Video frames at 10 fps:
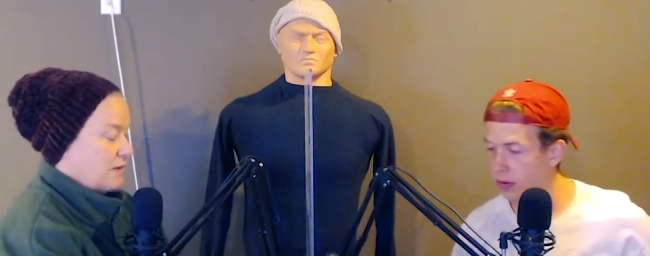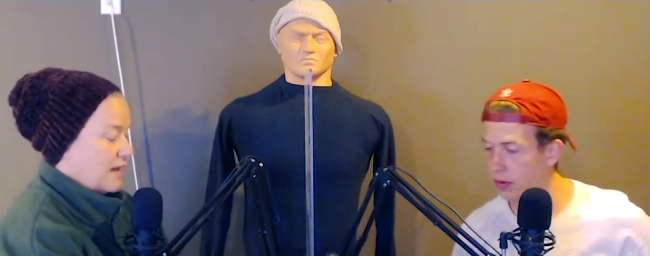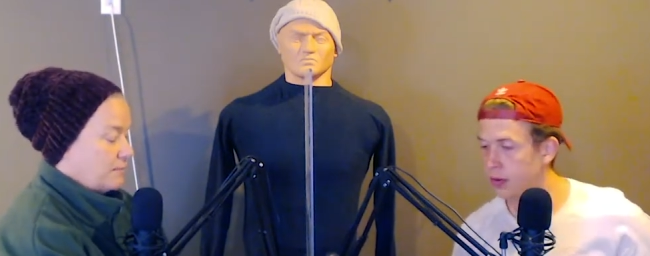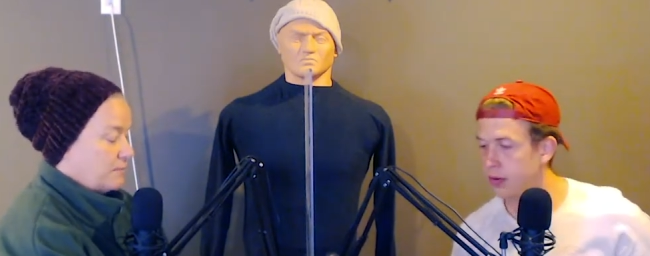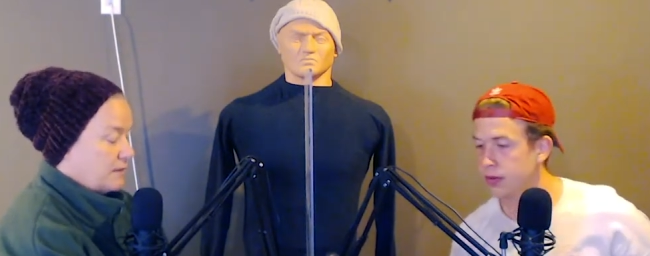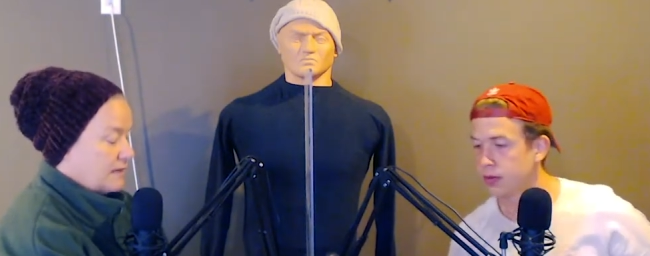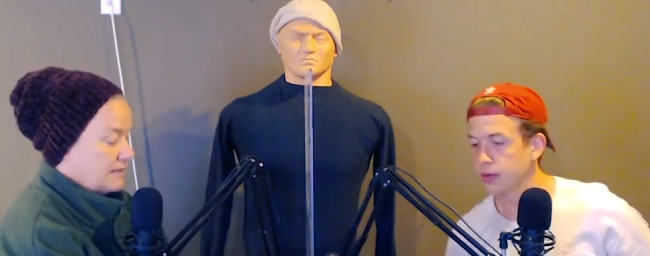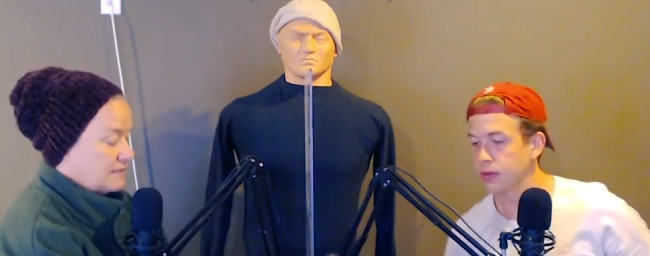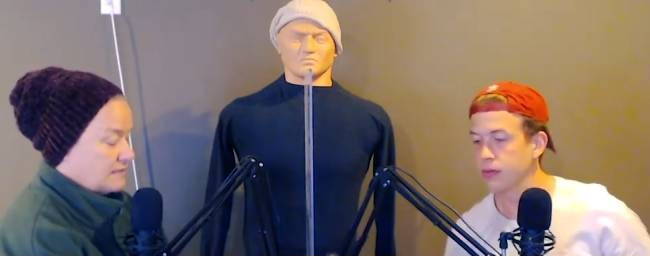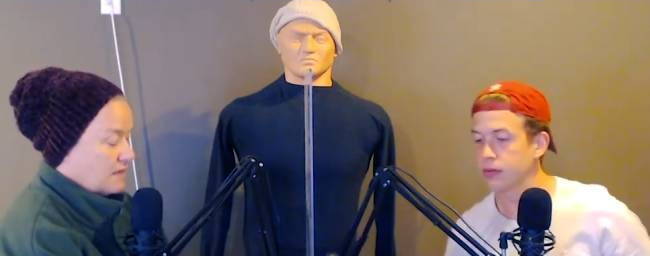Speaker 1: you had to put at
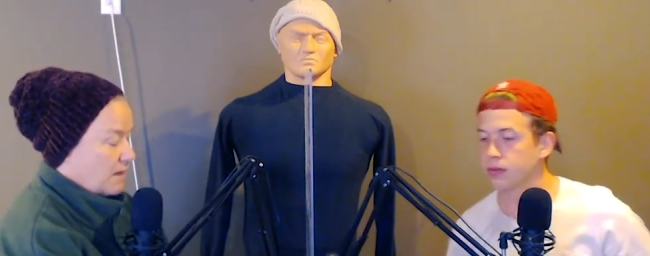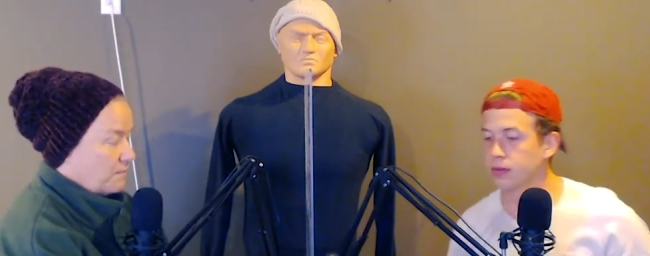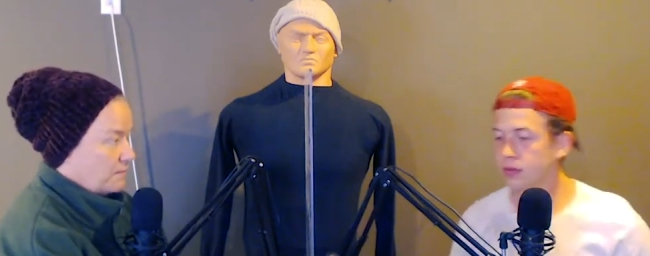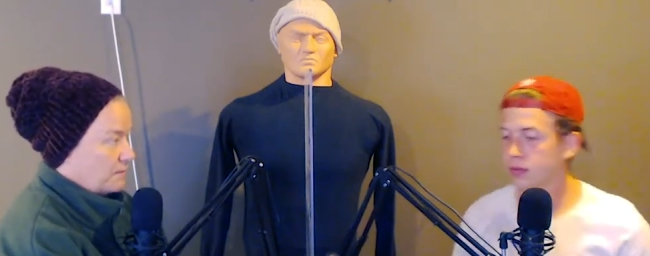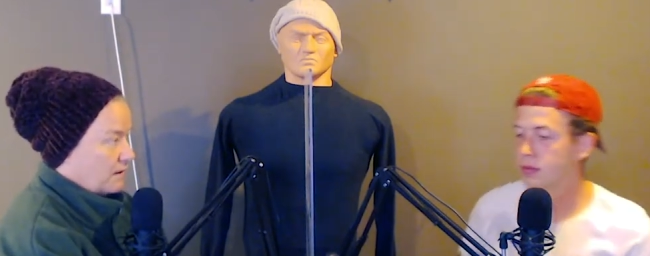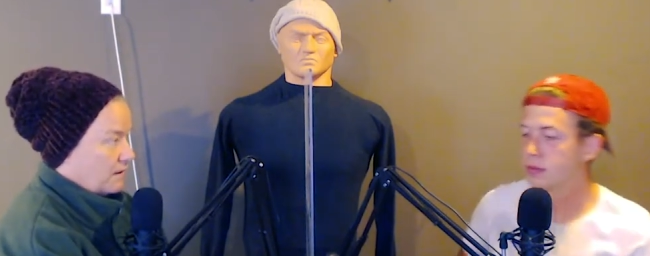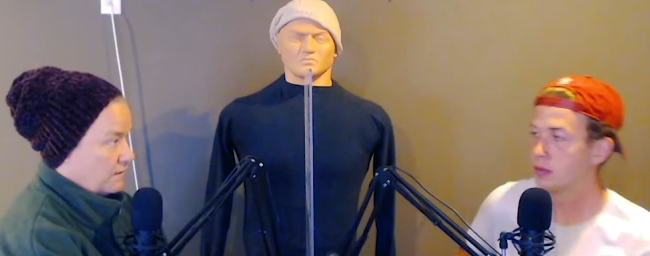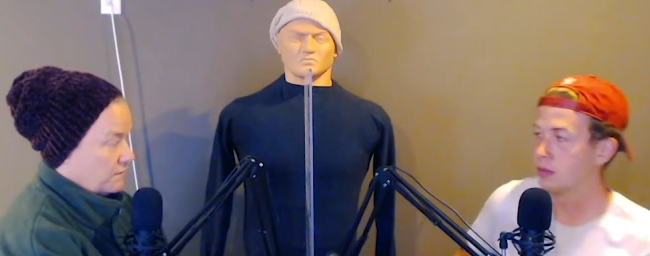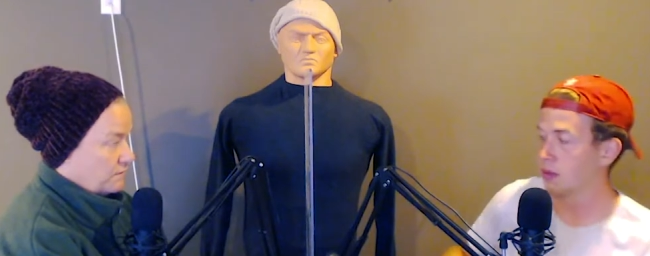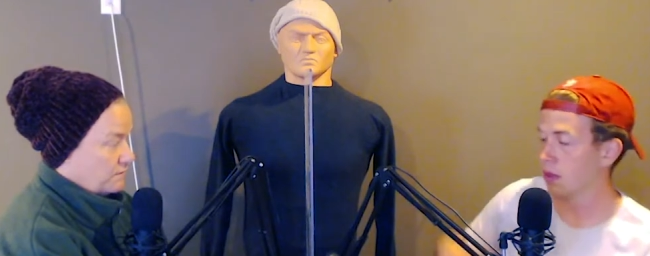the top
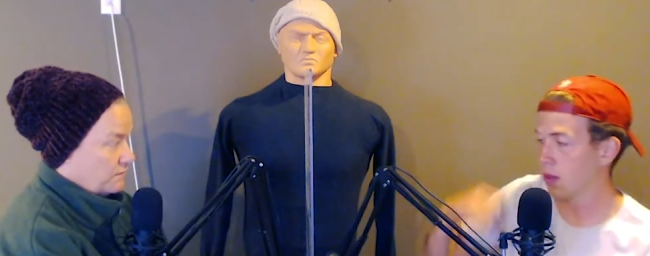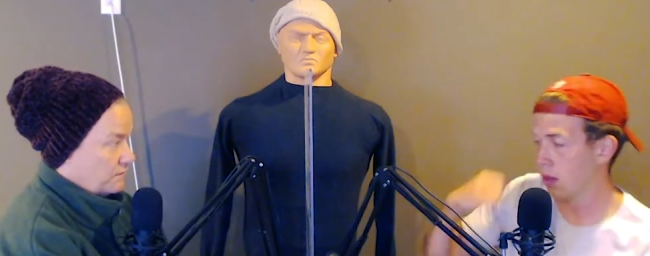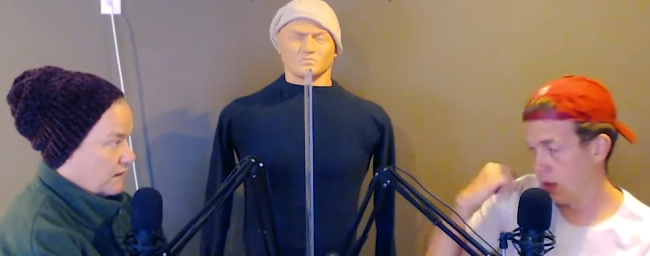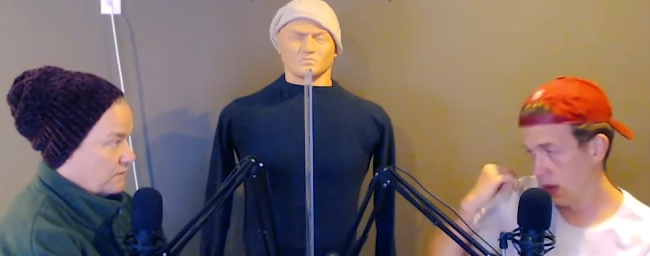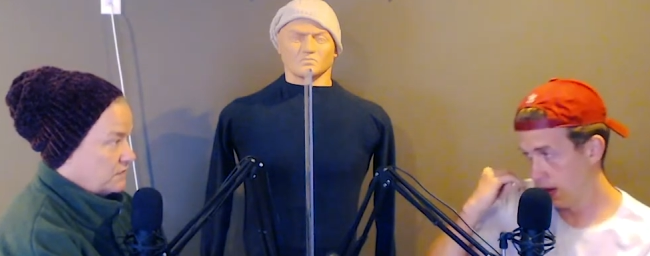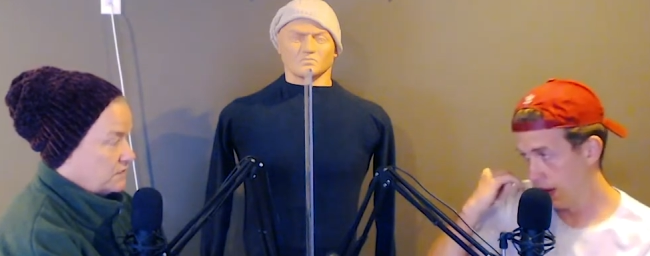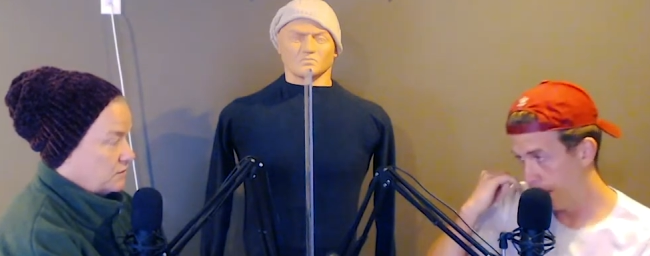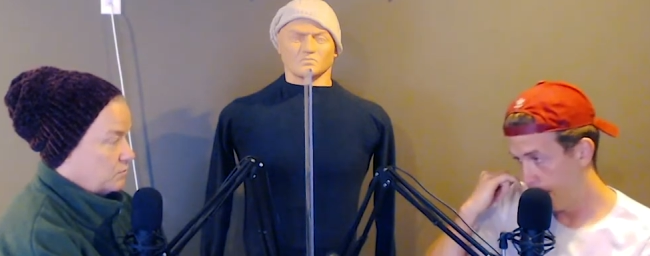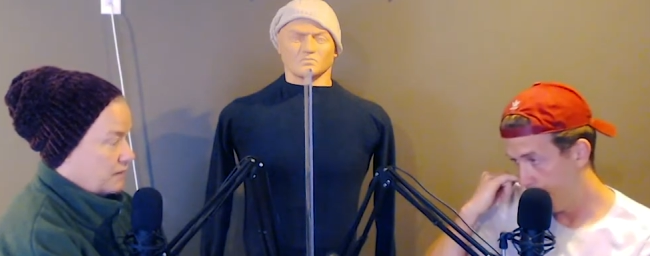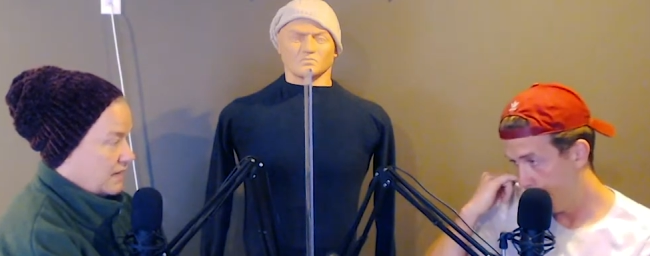of every
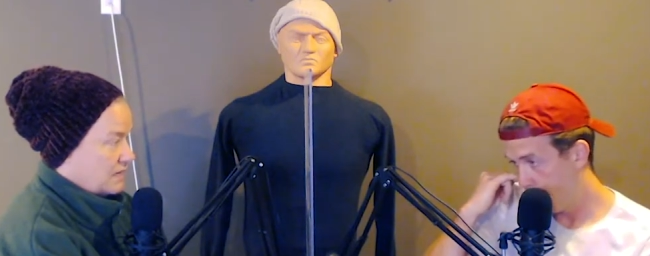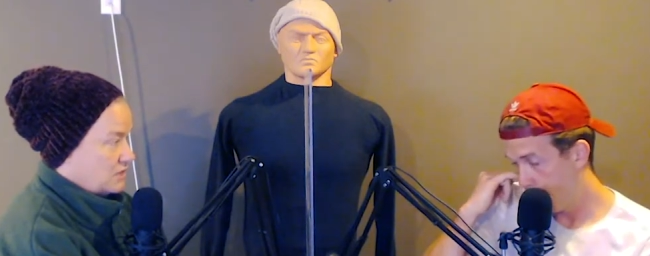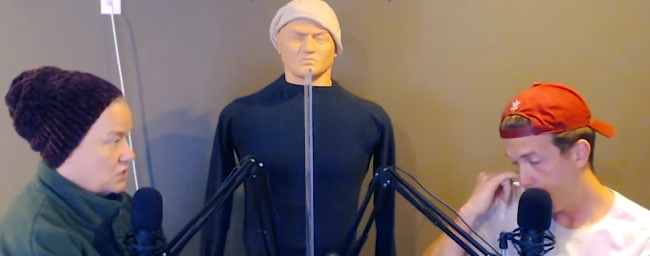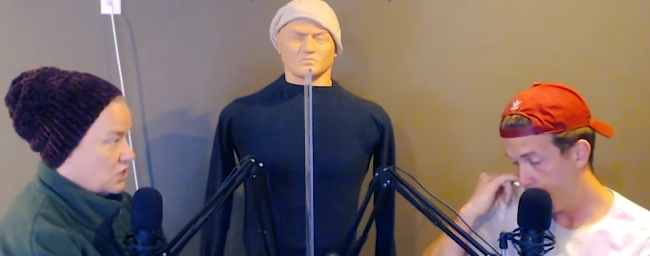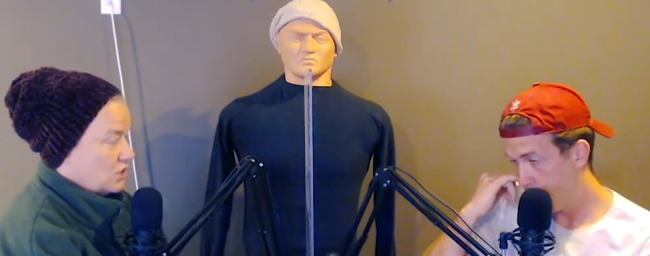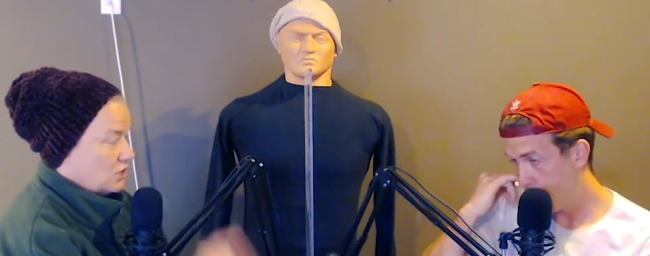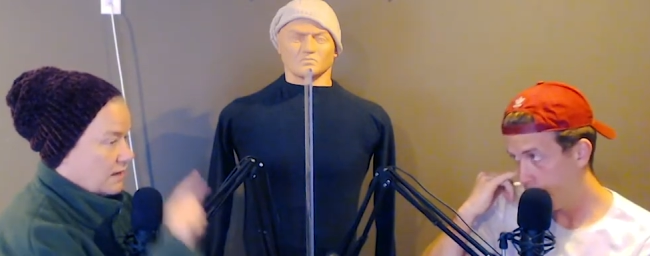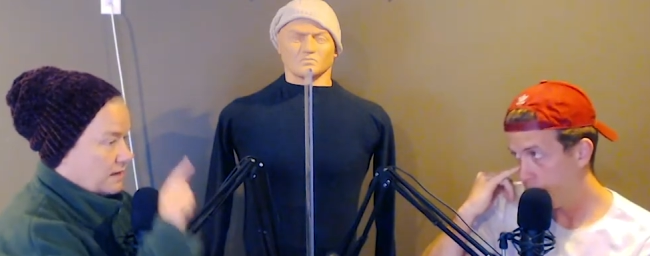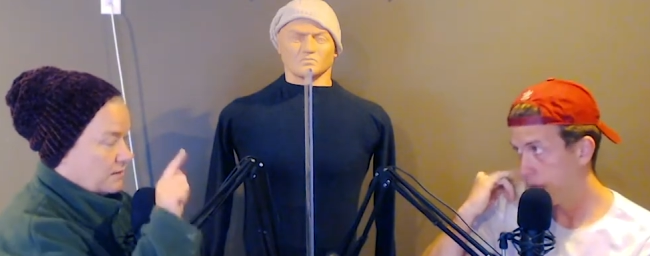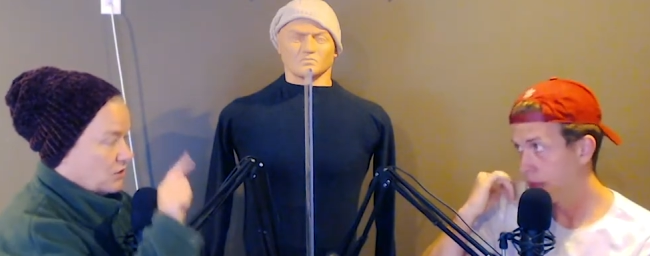single page, you
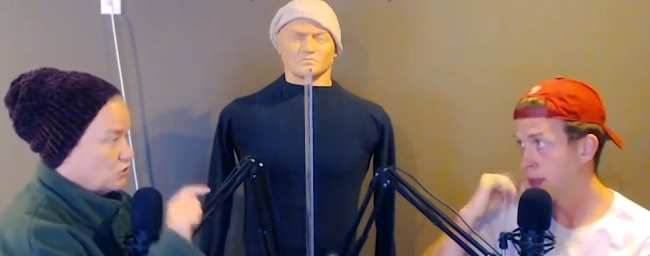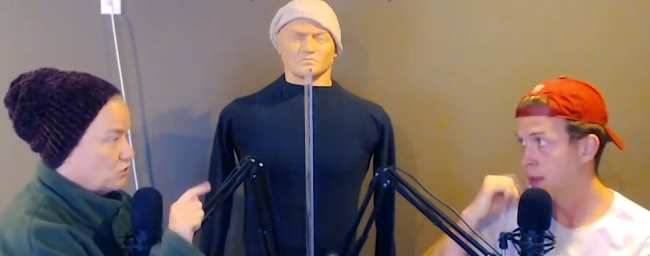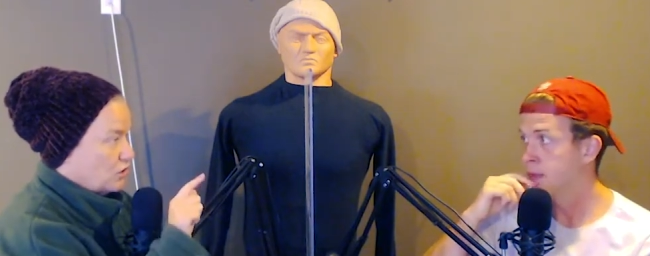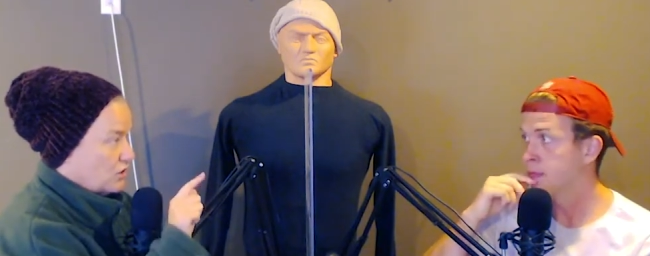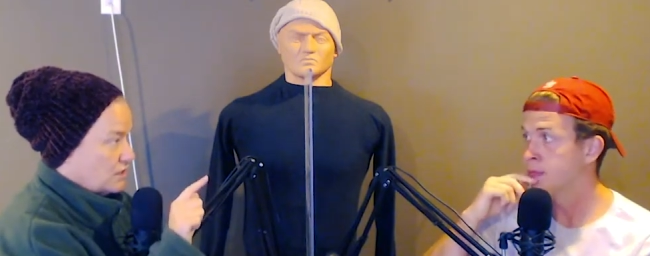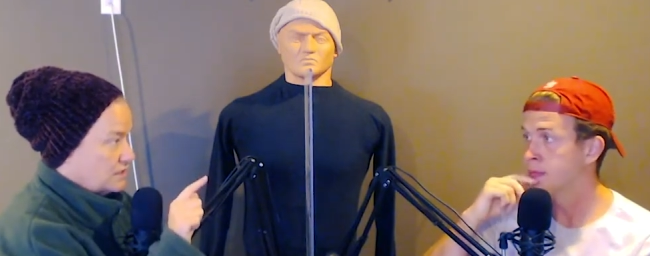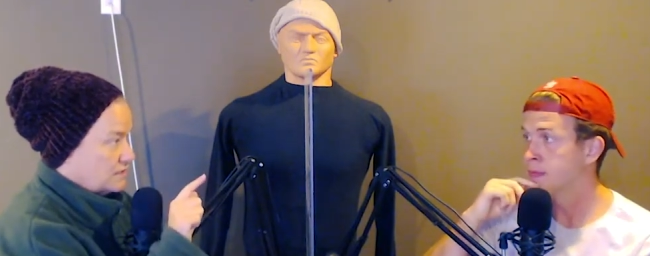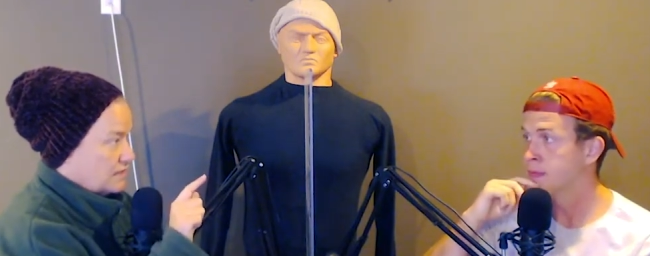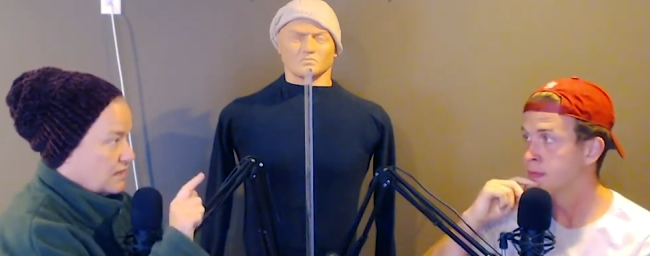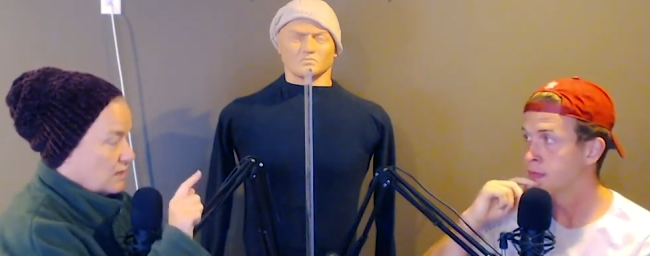had to make a cross
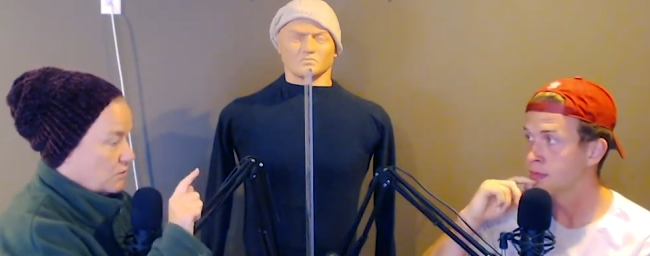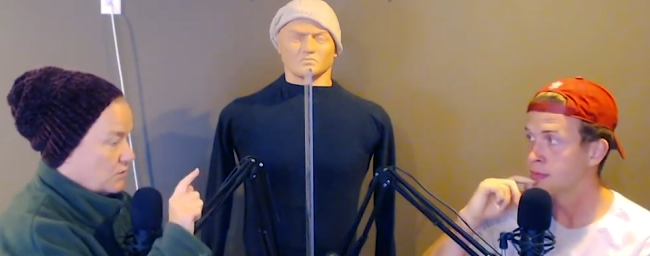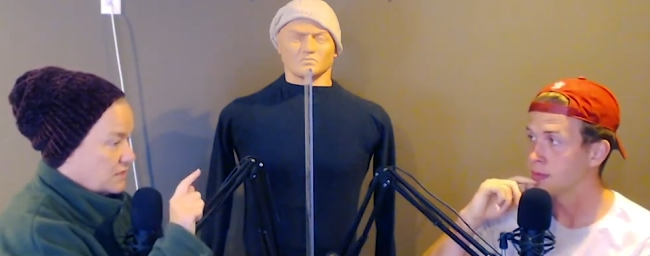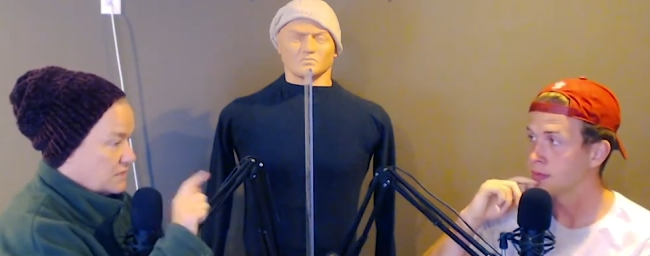with a